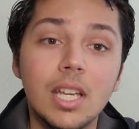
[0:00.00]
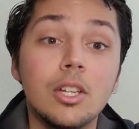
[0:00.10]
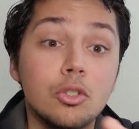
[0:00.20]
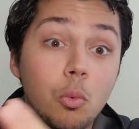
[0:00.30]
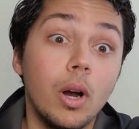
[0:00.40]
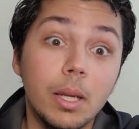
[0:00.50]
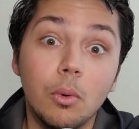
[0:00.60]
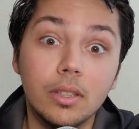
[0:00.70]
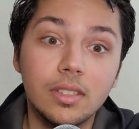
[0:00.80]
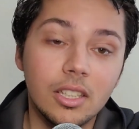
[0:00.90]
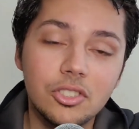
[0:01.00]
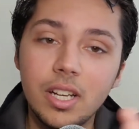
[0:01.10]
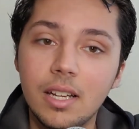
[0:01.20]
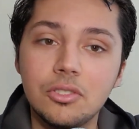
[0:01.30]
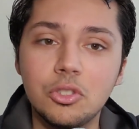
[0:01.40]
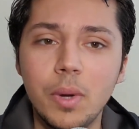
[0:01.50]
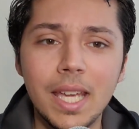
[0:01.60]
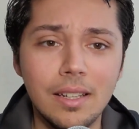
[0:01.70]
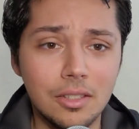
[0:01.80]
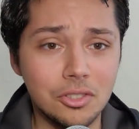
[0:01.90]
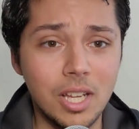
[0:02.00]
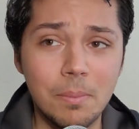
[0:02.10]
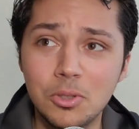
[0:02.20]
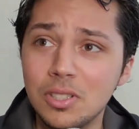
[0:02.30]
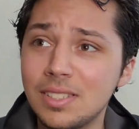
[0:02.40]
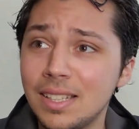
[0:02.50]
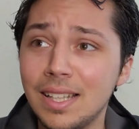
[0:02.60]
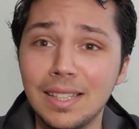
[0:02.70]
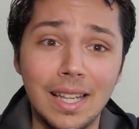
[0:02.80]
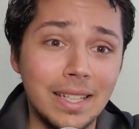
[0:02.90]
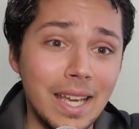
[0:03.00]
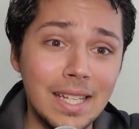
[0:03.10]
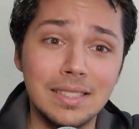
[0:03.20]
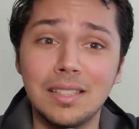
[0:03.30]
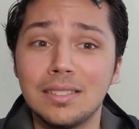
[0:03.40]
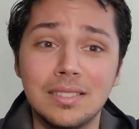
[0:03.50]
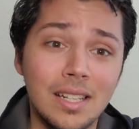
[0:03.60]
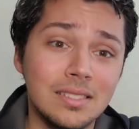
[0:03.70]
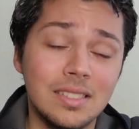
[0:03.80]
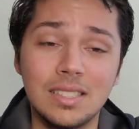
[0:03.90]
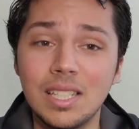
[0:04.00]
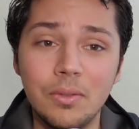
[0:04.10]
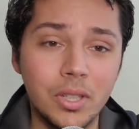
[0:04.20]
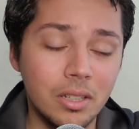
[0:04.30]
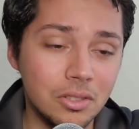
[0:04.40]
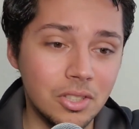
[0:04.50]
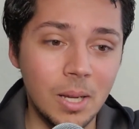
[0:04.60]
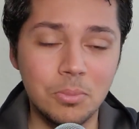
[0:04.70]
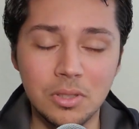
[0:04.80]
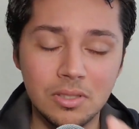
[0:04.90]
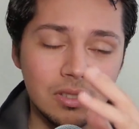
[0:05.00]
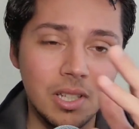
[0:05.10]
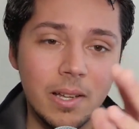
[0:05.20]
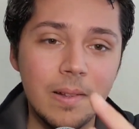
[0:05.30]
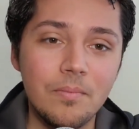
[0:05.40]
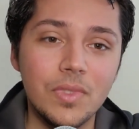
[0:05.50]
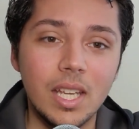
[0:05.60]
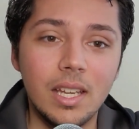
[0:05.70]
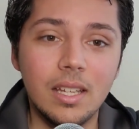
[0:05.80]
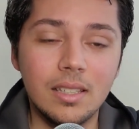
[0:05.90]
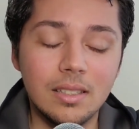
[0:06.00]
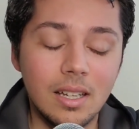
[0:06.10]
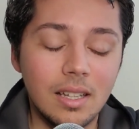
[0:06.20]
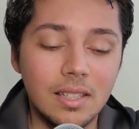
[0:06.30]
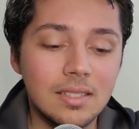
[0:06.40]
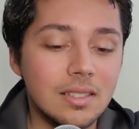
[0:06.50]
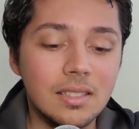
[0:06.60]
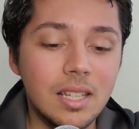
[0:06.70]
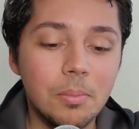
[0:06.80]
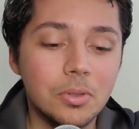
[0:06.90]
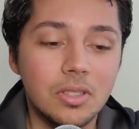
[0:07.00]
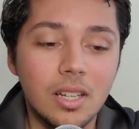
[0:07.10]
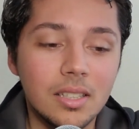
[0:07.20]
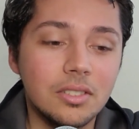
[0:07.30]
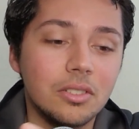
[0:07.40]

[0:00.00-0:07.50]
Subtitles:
21 touchdowns to 8 interceptions, and then like 8 touchdowns to 7 interceptions. And the sample size,